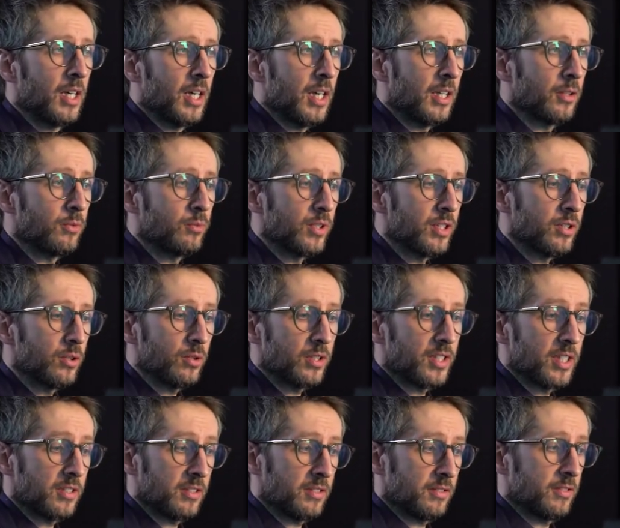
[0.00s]
And we know
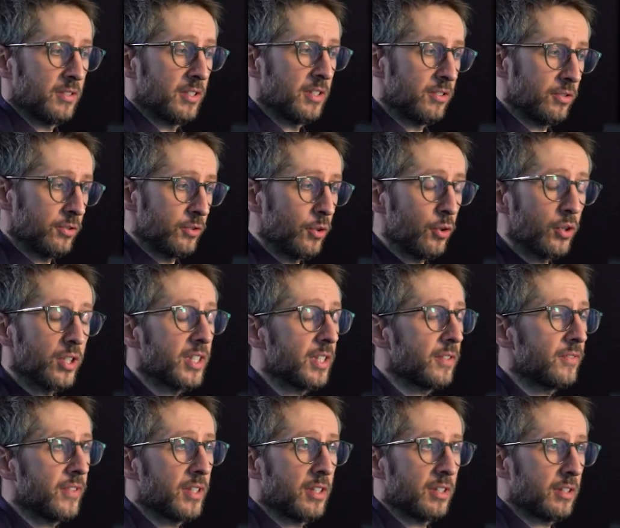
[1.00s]
that it's an early
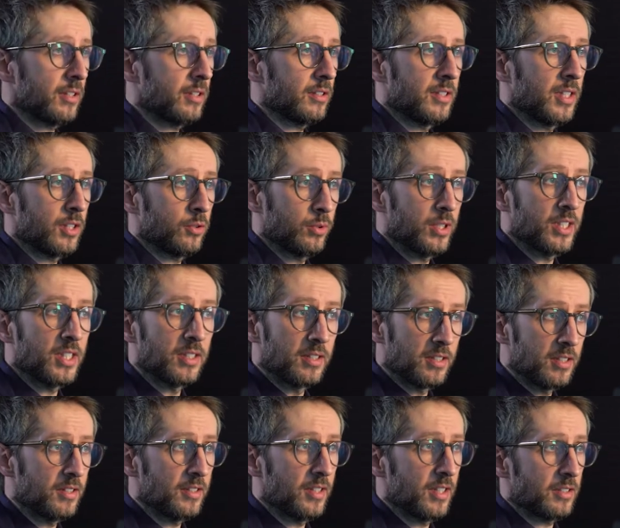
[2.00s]
event that we can
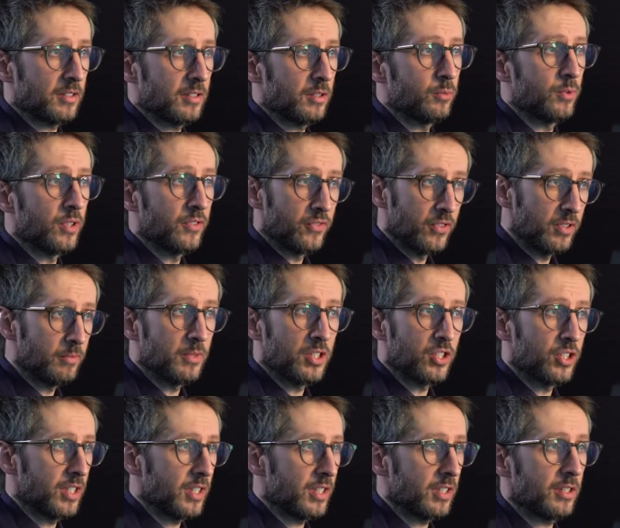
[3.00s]
detect with
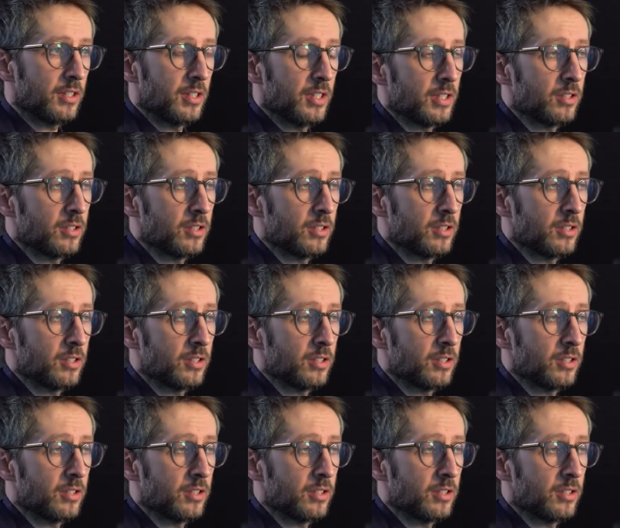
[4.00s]
imaging,